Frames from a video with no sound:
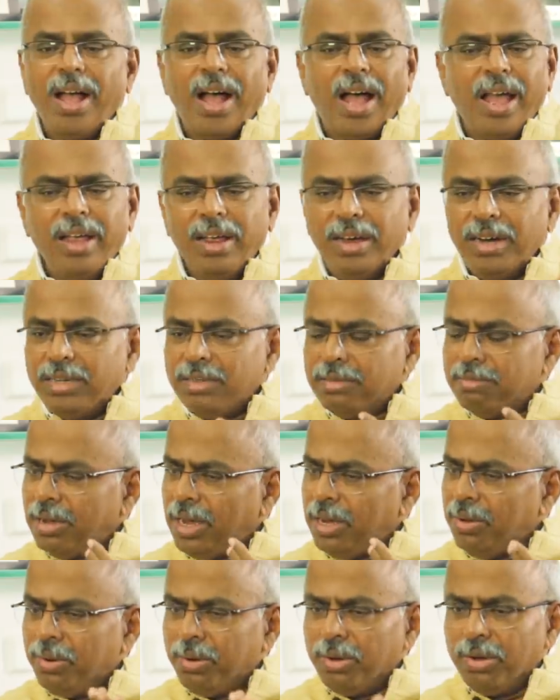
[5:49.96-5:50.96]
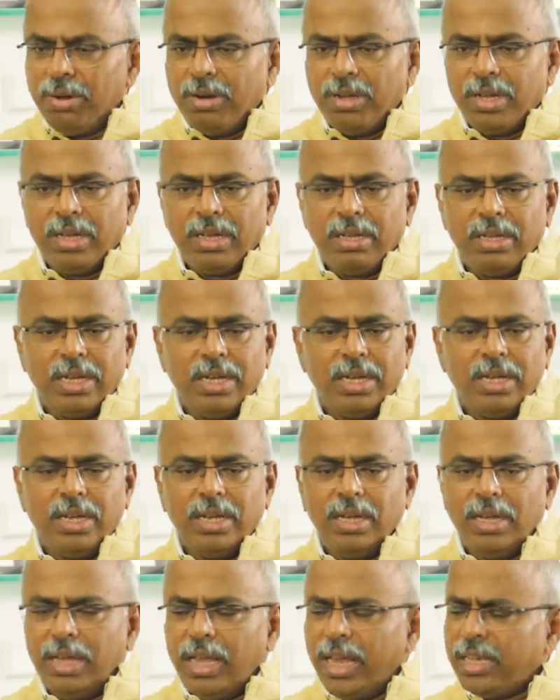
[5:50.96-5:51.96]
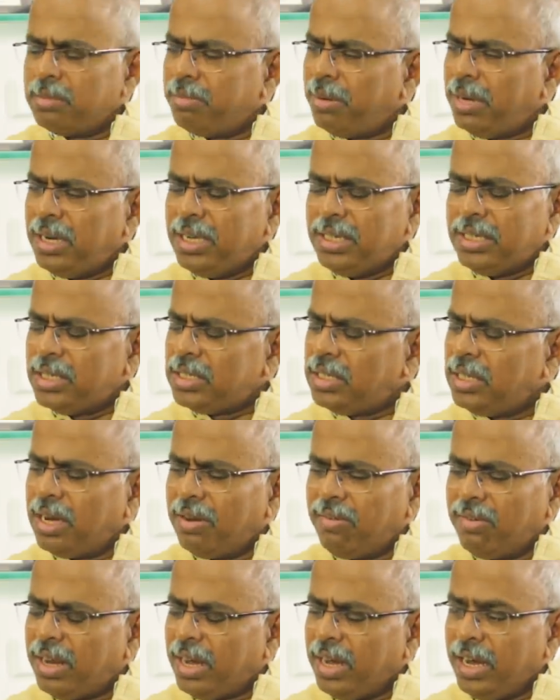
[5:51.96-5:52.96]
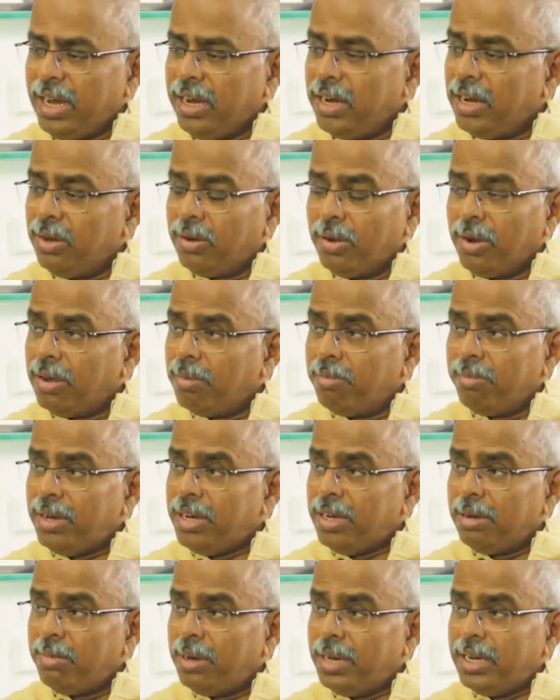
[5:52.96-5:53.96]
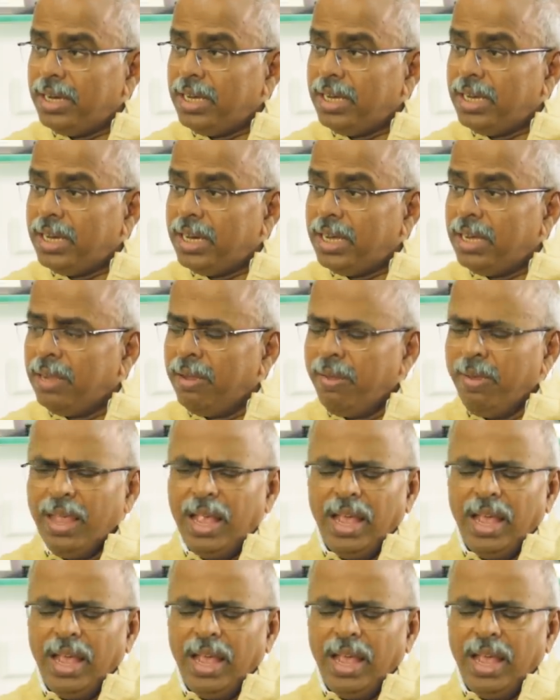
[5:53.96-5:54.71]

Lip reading: I earned my own expenditures that were needed to complete my degree.